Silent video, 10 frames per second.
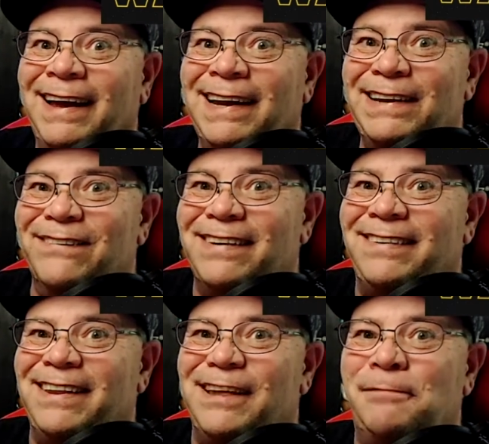You want to
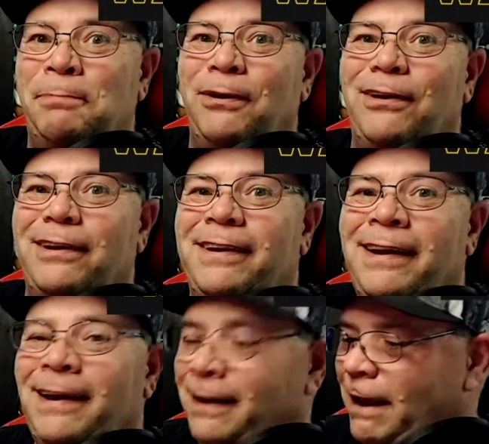see this pulled
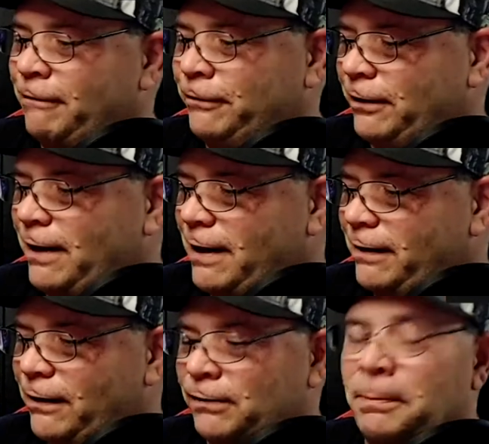after, I don't
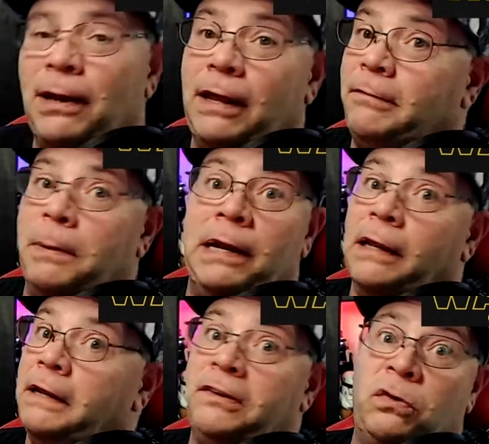know, it's been at
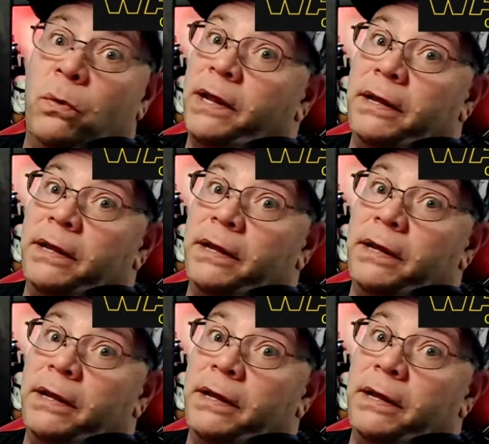least 20